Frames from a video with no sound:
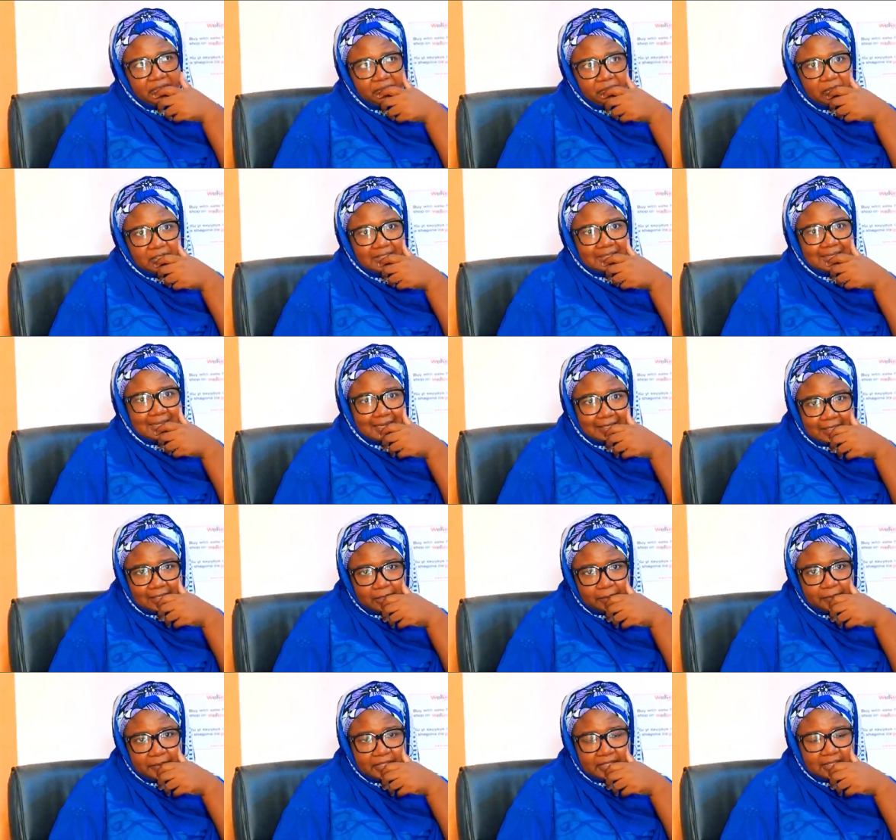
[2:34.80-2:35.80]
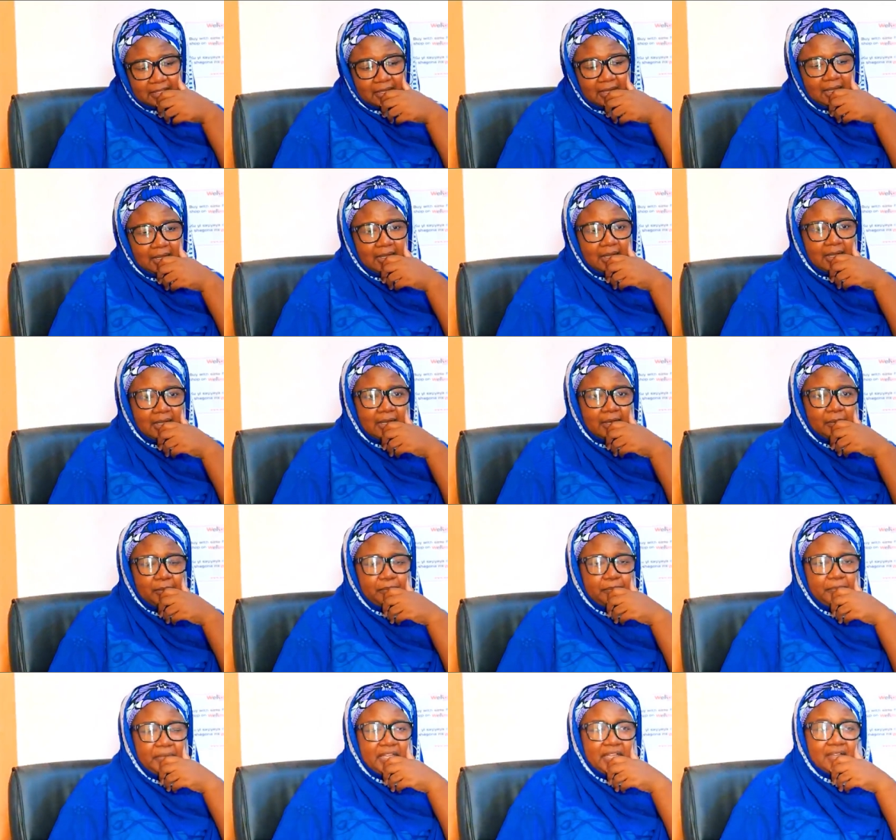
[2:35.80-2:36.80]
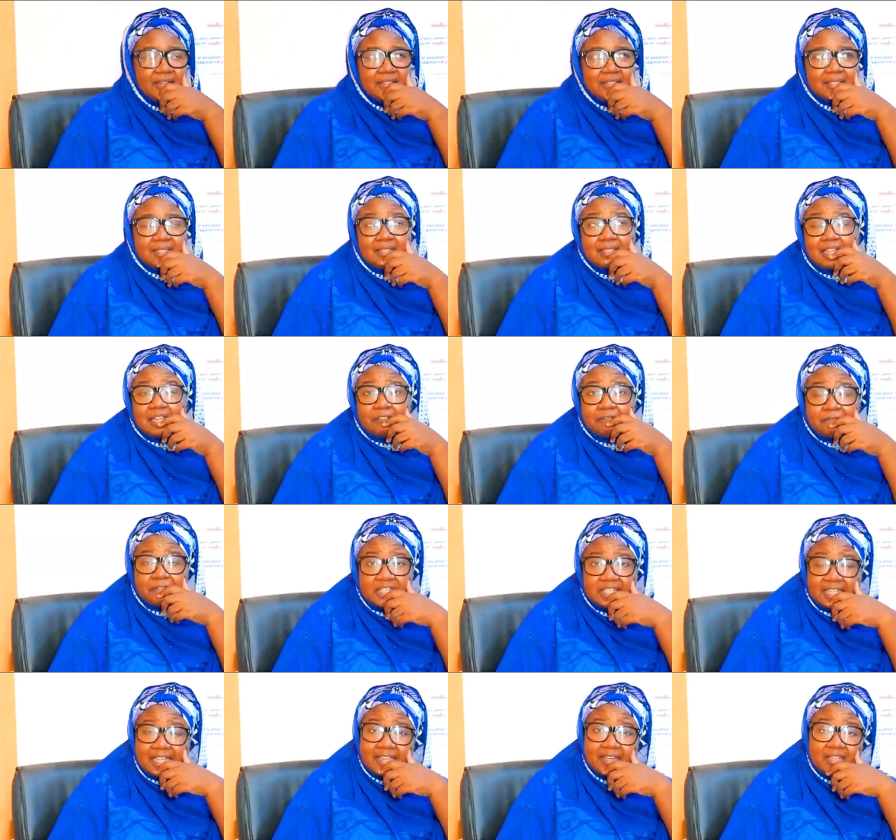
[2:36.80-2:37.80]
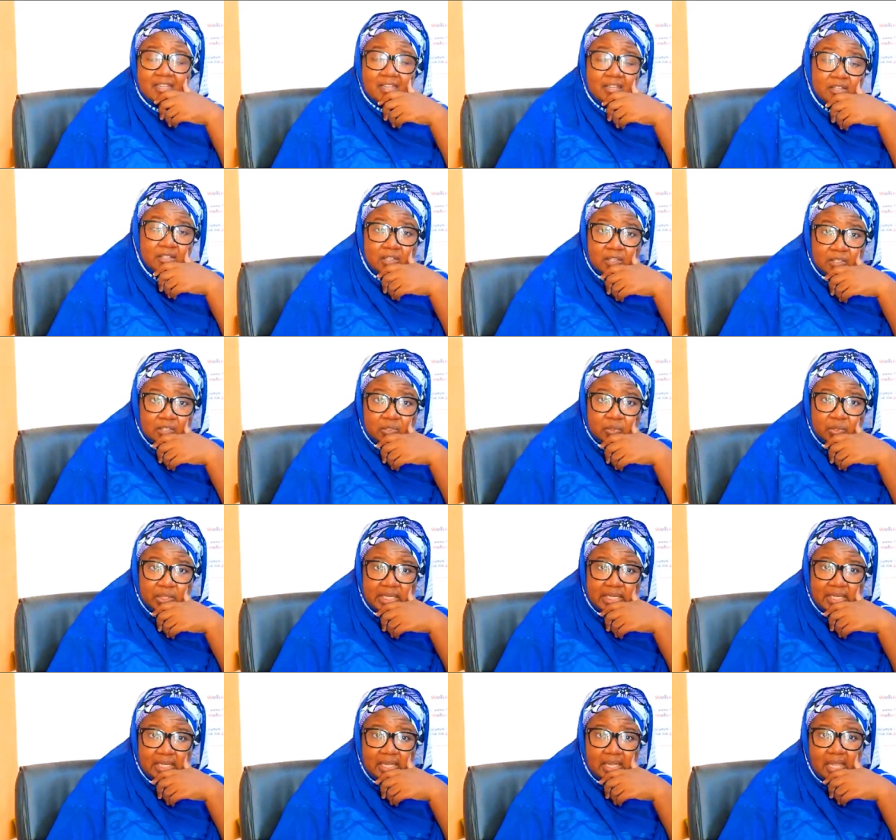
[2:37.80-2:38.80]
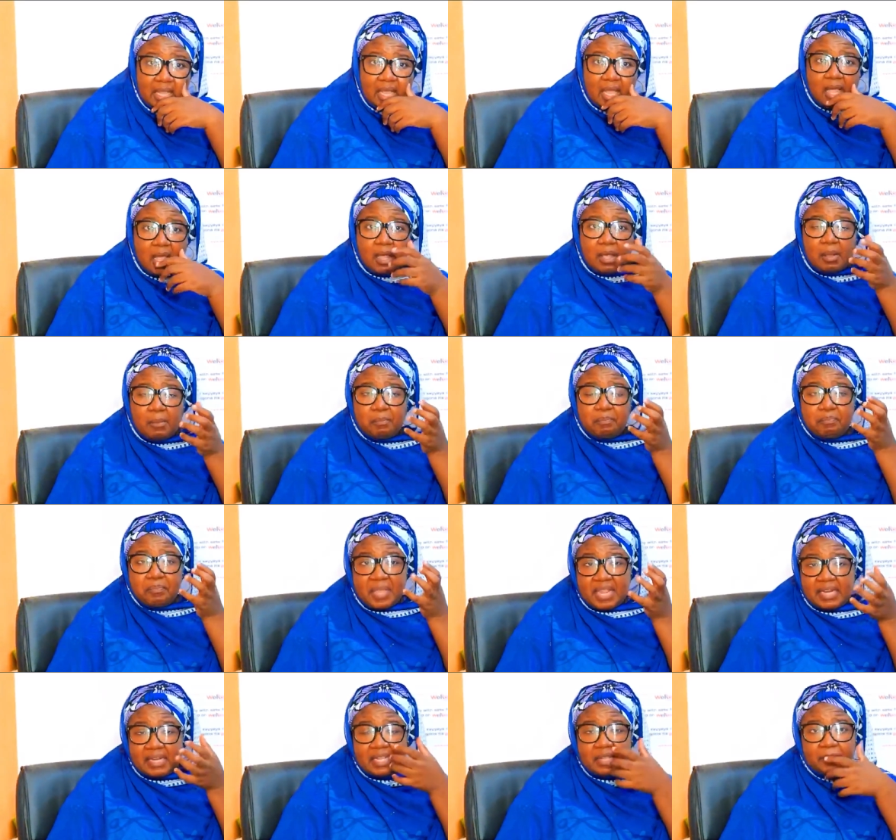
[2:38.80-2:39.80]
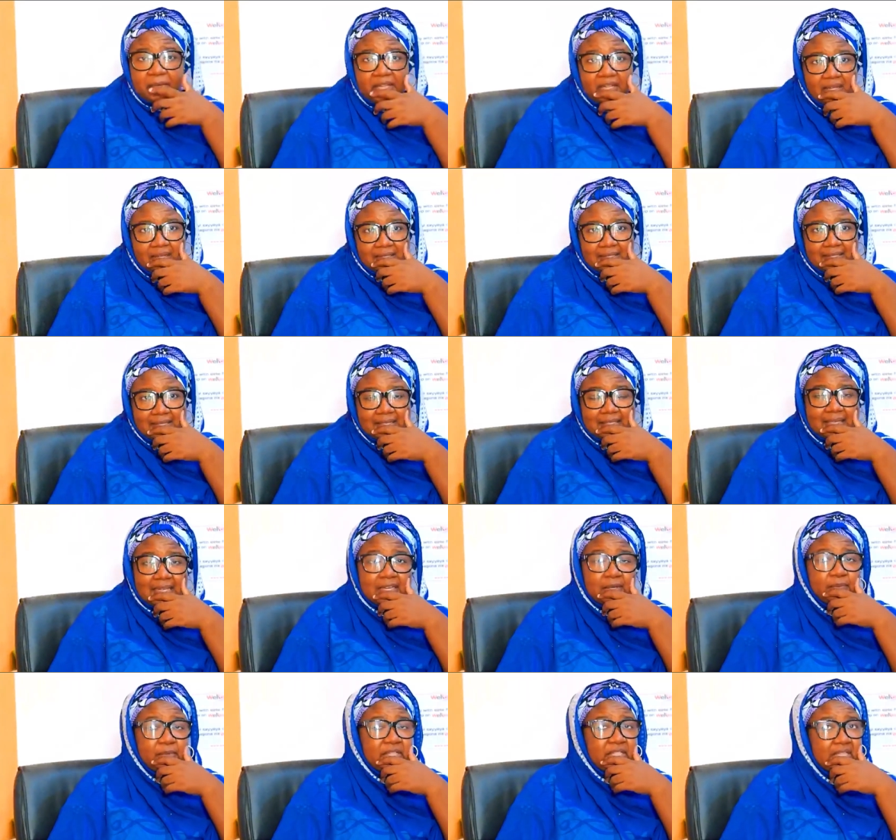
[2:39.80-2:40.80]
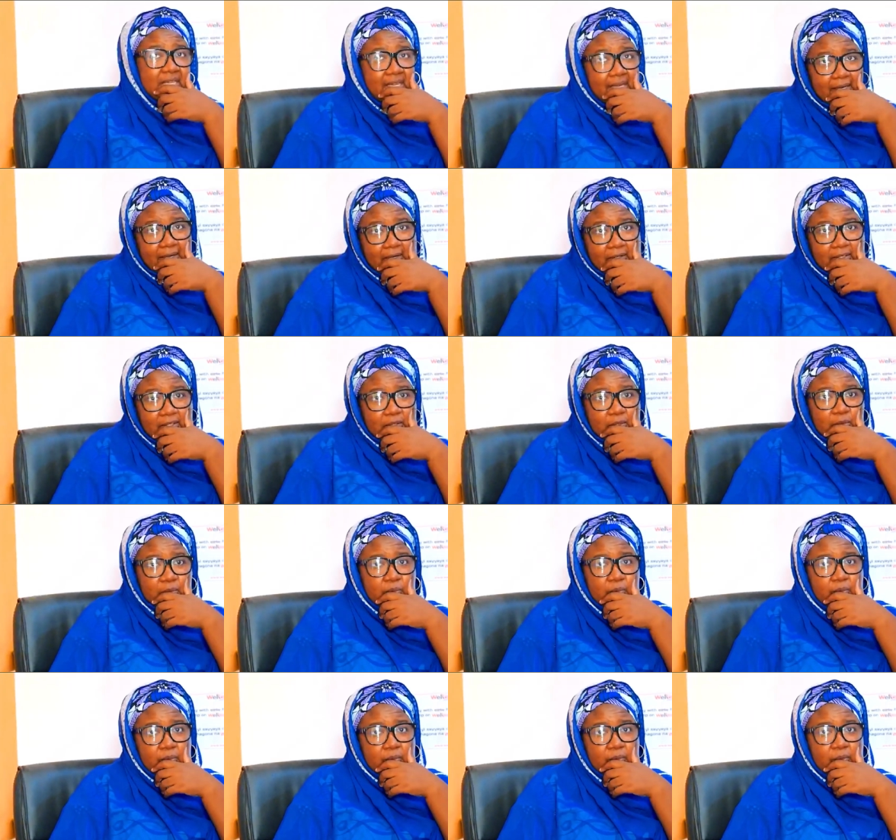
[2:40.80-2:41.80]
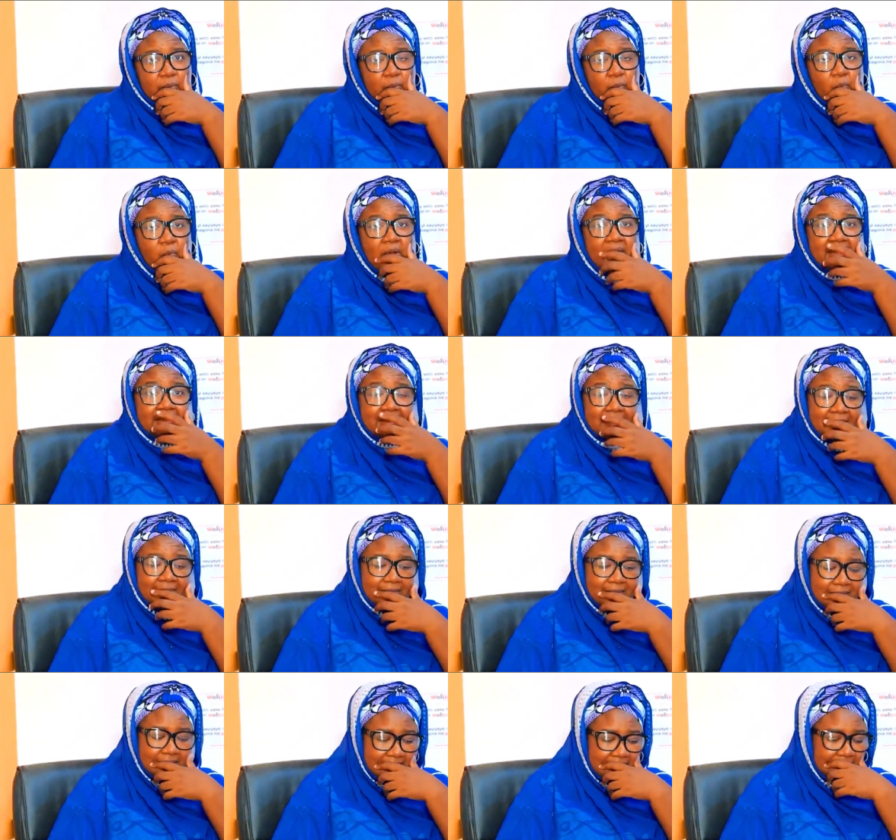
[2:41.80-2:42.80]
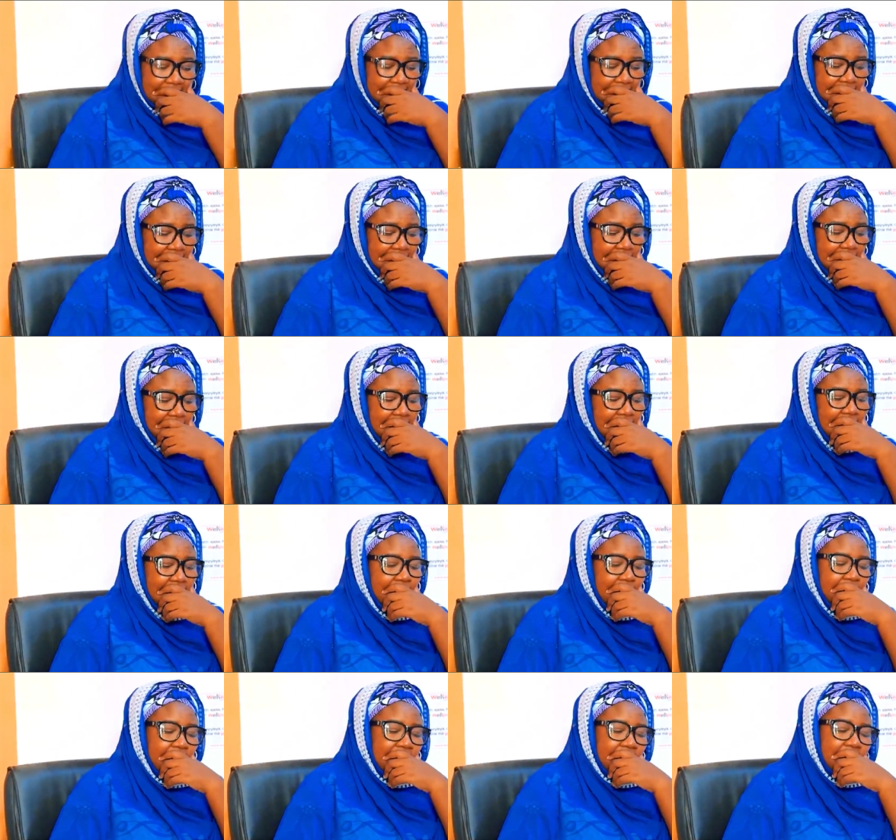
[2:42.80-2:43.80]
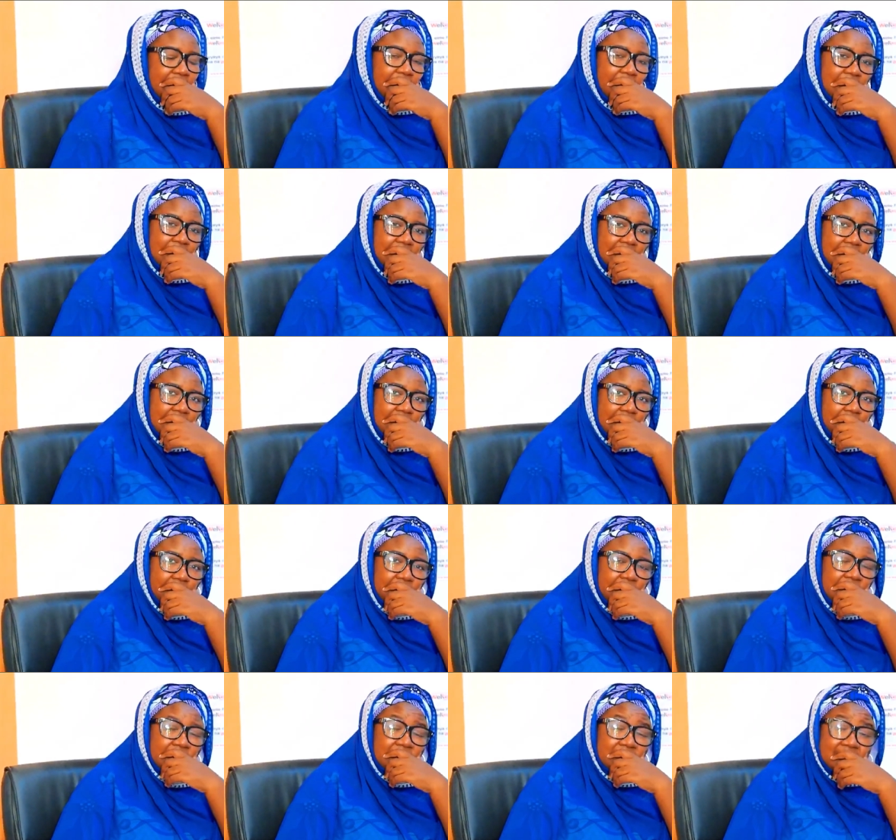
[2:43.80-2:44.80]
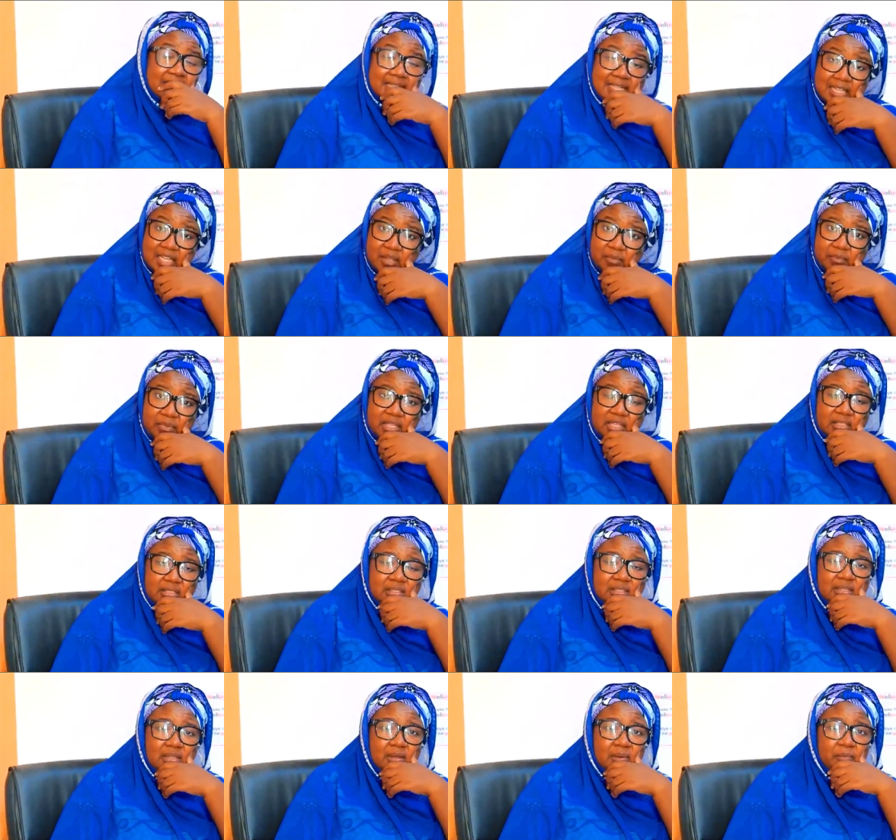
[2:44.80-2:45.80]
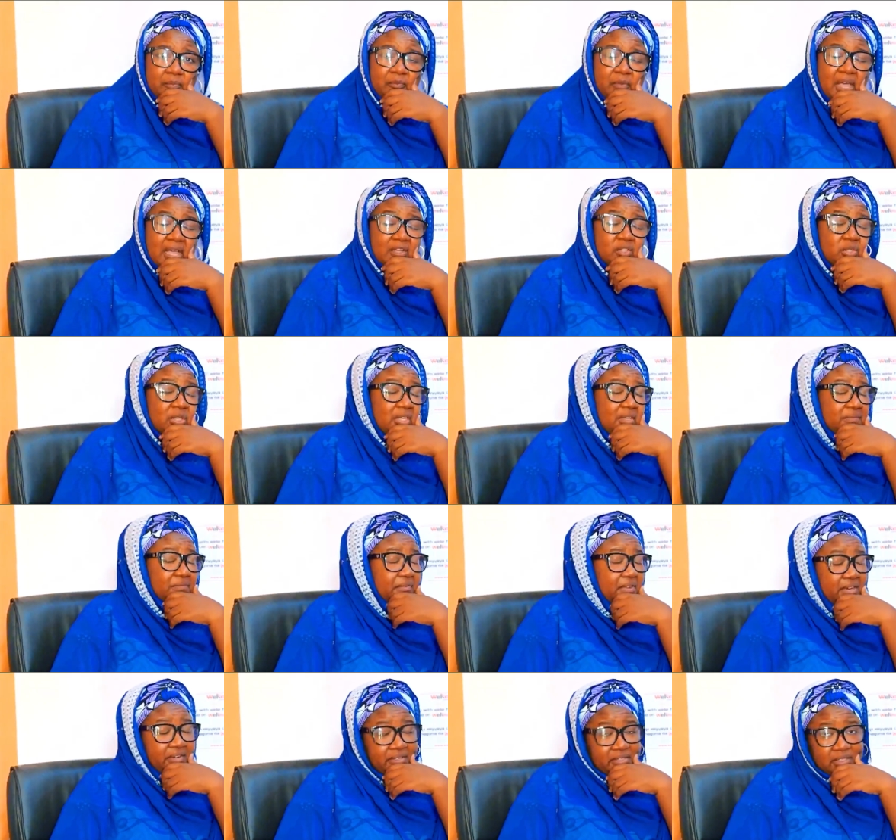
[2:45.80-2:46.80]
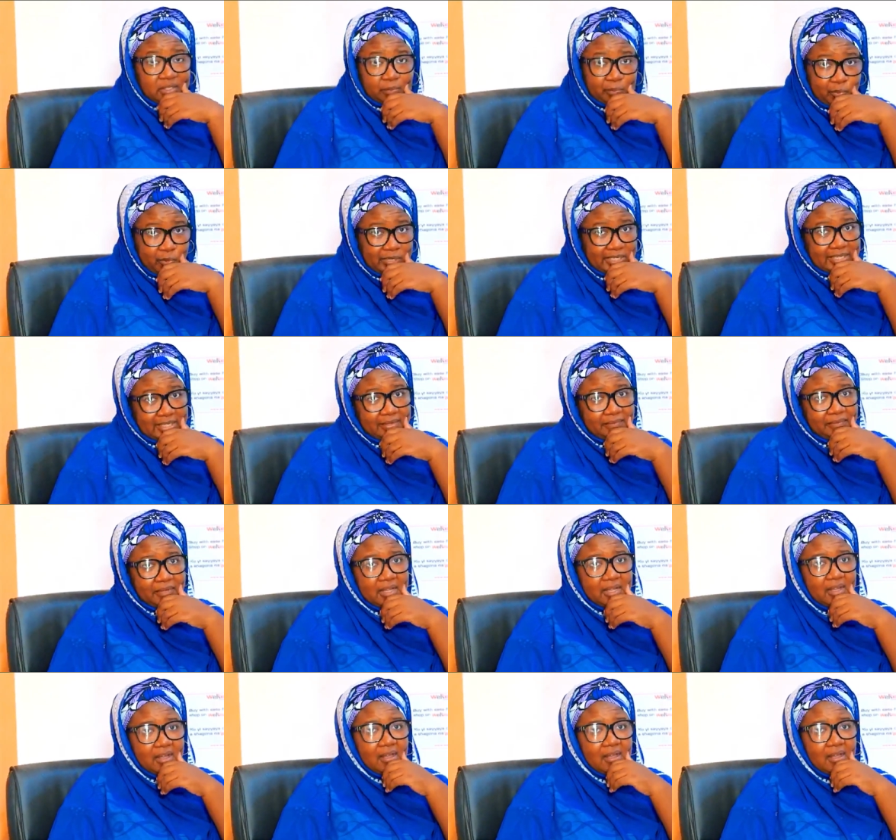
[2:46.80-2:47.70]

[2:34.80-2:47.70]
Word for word: fit for startups uh, because it can fit any industry, mainly because it can be tailored to one's needs. Um, I think um, the team is um, actually very supportive,